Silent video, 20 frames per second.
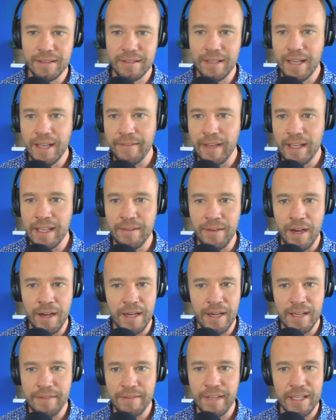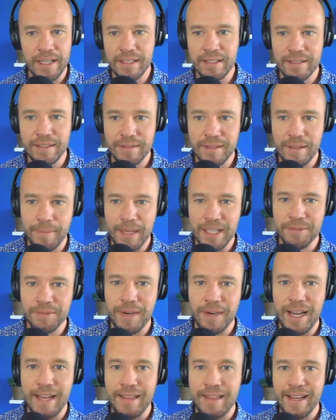Like uneven is the best
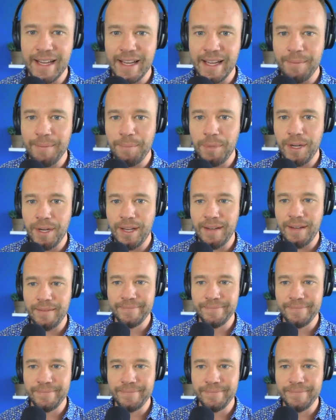way I think I can put it.